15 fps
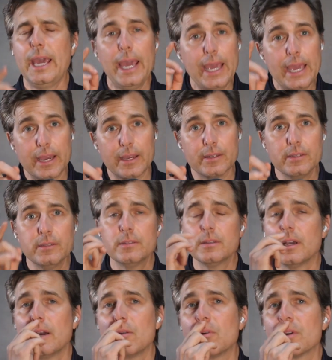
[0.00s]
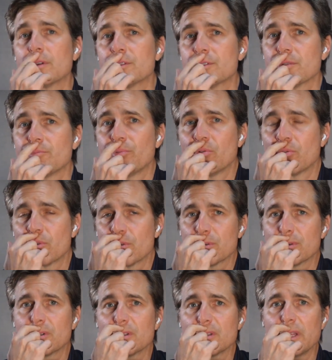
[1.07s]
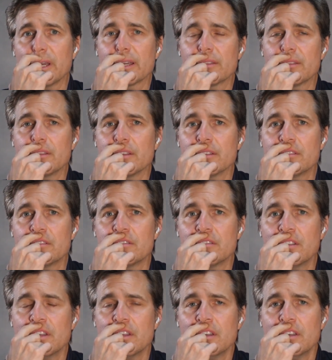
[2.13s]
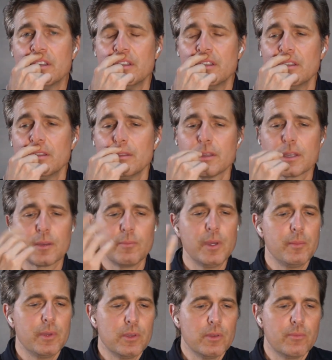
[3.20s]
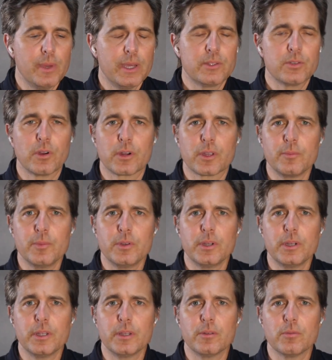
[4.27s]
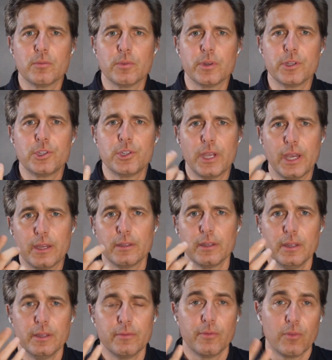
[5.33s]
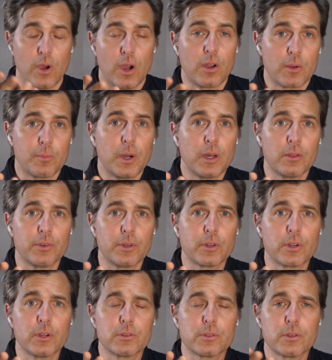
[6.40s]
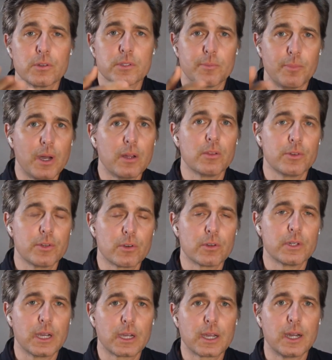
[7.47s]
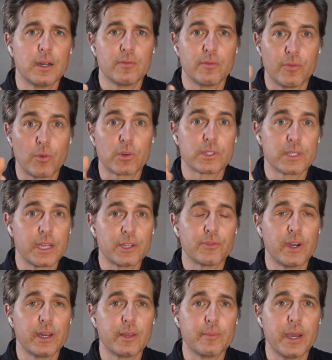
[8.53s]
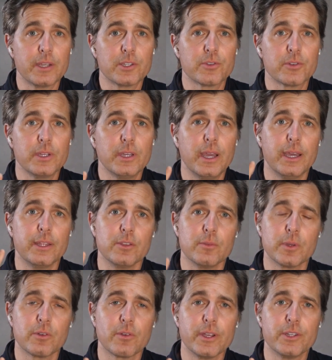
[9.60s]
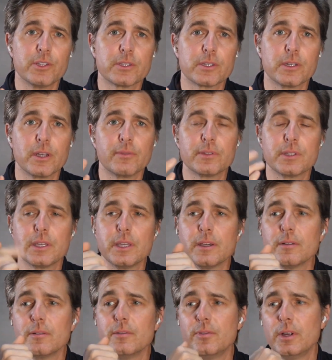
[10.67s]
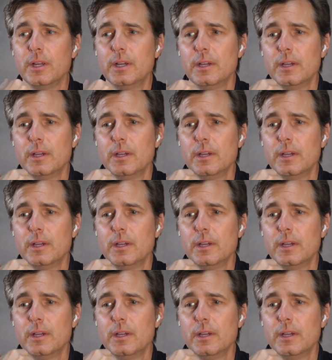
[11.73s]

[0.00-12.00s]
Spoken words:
And I want to support like the commitment you've made to our community, which on Apollo Neuro. So it's apolloneuro.com/finding mastery. And you've been gracious enough to give